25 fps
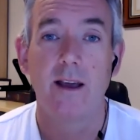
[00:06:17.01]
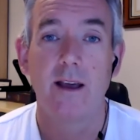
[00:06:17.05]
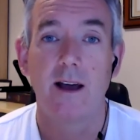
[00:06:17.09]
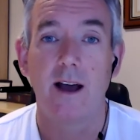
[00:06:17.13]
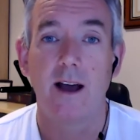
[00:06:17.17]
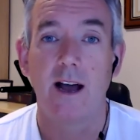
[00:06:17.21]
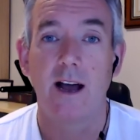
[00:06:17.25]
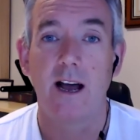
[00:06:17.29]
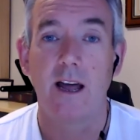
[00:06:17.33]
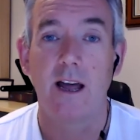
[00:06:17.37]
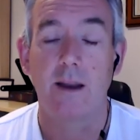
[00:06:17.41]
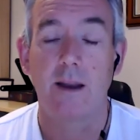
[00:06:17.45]

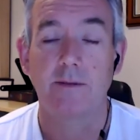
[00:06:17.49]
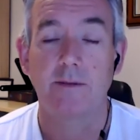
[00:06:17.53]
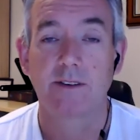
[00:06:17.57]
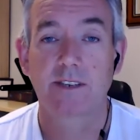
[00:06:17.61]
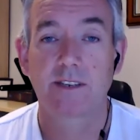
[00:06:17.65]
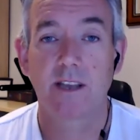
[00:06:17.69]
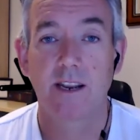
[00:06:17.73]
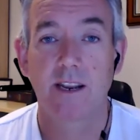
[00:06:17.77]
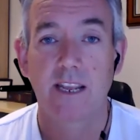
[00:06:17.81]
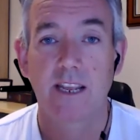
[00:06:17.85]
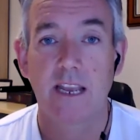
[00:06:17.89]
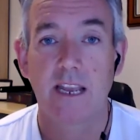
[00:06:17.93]
I'm just
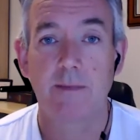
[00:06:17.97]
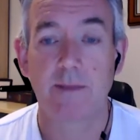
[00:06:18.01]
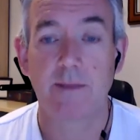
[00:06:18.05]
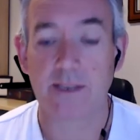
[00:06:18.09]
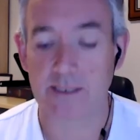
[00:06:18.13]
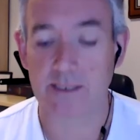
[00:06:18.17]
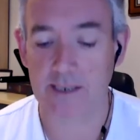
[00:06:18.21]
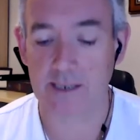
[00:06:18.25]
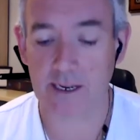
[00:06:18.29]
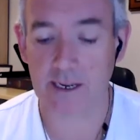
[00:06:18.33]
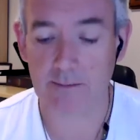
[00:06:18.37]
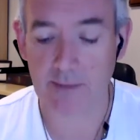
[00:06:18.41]
going to keep
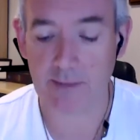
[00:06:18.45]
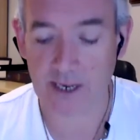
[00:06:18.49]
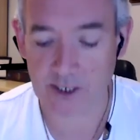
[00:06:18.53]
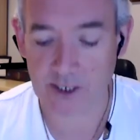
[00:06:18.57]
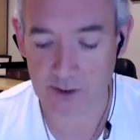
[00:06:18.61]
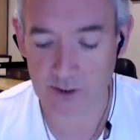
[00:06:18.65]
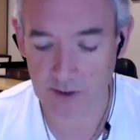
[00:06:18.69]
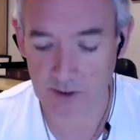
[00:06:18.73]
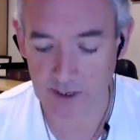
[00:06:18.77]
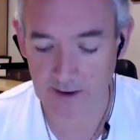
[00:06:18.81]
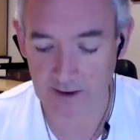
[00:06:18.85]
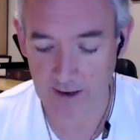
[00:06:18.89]
this neat. Make
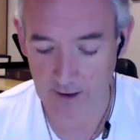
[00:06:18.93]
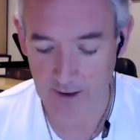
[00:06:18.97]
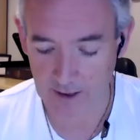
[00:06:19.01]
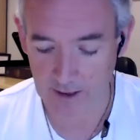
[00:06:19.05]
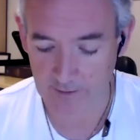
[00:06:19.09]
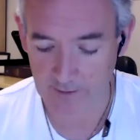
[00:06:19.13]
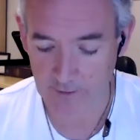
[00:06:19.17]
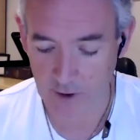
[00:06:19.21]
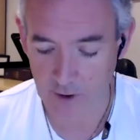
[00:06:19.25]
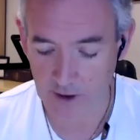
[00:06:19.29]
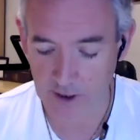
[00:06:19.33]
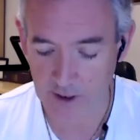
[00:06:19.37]
sure
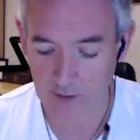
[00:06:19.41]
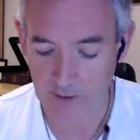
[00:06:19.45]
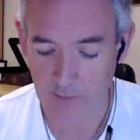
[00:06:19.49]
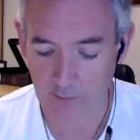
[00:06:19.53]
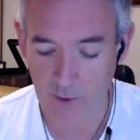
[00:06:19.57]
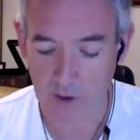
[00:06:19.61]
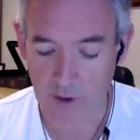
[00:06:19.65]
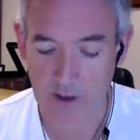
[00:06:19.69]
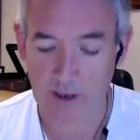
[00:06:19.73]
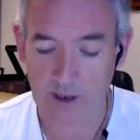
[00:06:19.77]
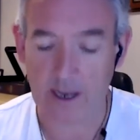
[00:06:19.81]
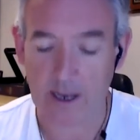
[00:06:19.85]
you've got your
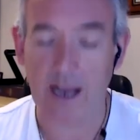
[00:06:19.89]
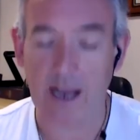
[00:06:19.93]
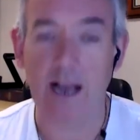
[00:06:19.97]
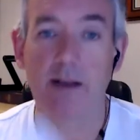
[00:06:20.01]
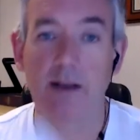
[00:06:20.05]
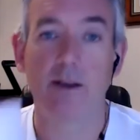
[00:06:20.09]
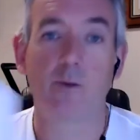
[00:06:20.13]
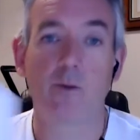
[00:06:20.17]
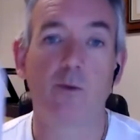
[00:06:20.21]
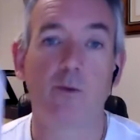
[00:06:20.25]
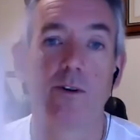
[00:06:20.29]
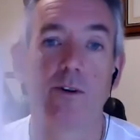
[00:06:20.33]
book.
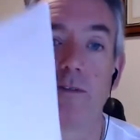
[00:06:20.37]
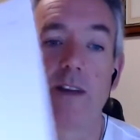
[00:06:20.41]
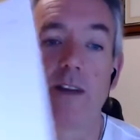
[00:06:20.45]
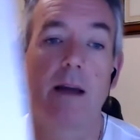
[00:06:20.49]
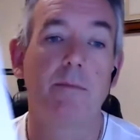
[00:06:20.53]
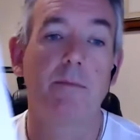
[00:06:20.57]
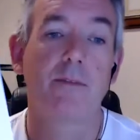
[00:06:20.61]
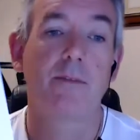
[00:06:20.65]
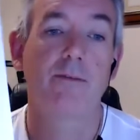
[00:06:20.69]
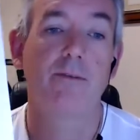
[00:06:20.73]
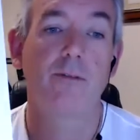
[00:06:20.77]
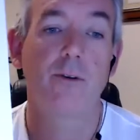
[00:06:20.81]
It would have
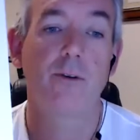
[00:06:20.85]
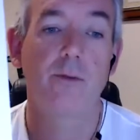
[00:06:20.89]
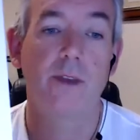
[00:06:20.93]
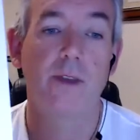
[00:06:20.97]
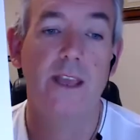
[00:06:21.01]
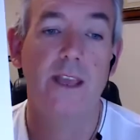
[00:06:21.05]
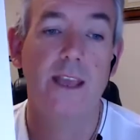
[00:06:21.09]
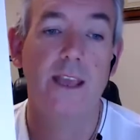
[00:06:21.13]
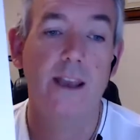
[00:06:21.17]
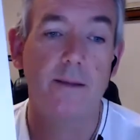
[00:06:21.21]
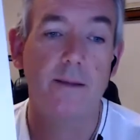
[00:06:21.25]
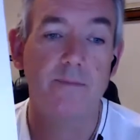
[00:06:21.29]
come through
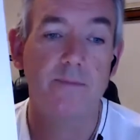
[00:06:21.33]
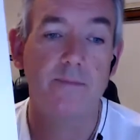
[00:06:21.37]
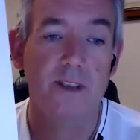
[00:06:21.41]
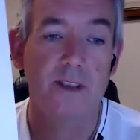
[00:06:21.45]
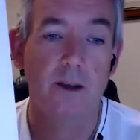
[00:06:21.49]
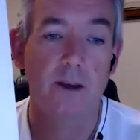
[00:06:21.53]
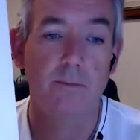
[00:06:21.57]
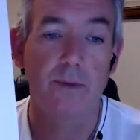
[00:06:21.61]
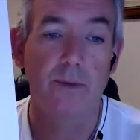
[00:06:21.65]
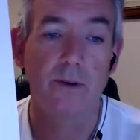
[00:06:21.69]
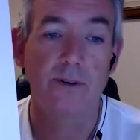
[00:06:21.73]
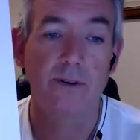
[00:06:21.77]
here.
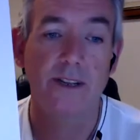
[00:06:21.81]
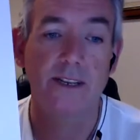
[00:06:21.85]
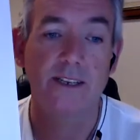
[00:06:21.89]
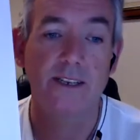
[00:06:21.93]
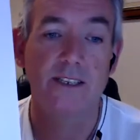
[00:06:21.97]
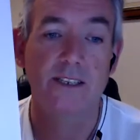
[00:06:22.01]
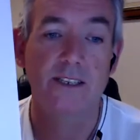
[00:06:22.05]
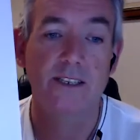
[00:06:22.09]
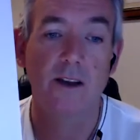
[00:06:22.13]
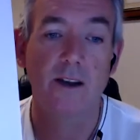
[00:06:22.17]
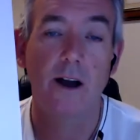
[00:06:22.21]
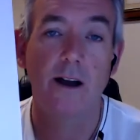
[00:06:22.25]
So building
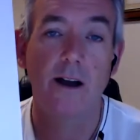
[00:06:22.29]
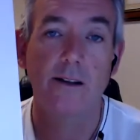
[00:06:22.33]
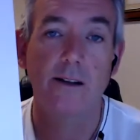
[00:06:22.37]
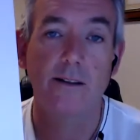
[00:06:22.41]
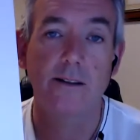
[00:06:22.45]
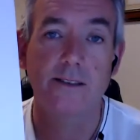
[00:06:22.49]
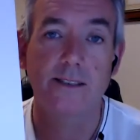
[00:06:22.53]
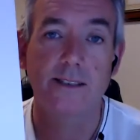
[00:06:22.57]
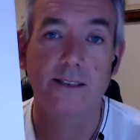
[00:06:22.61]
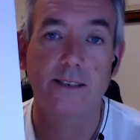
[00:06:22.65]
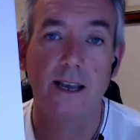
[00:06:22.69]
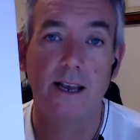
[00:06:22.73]

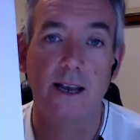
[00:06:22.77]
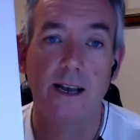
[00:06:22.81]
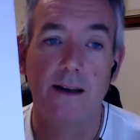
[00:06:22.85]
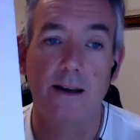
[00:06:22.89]
styles.